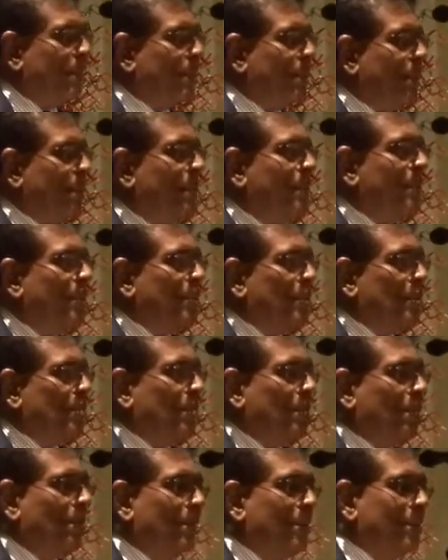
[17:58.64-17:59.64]
leadership
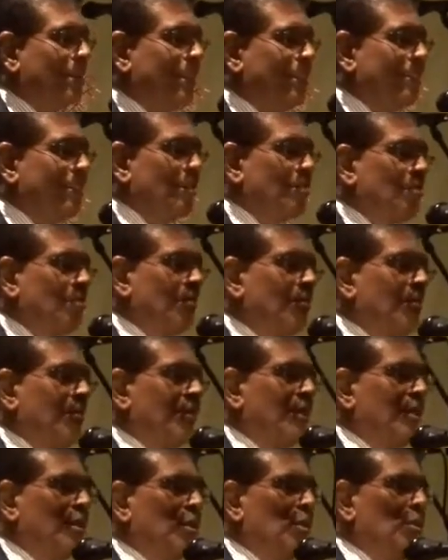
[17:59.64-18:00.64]
qualities,
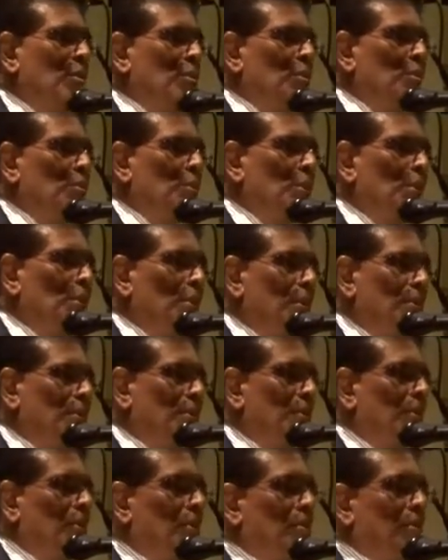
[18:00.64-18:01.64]
we
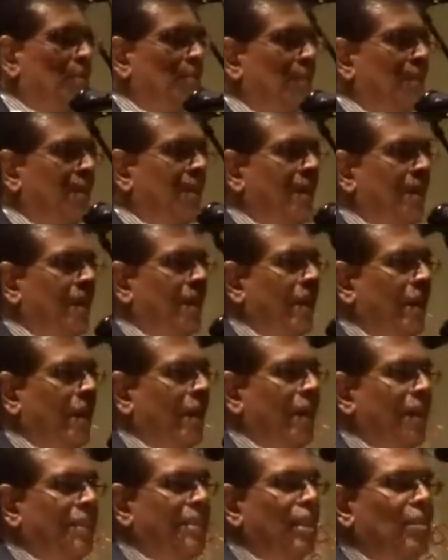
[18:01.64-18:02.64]
also,
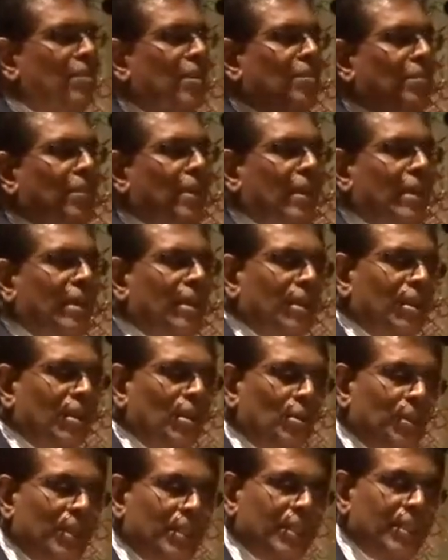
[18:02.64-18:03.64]
I think when we
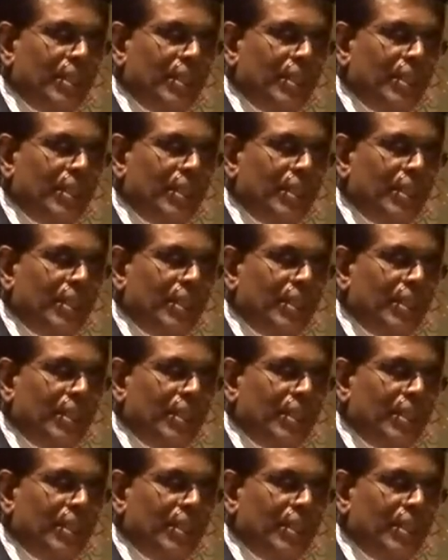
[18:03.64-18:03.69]
look at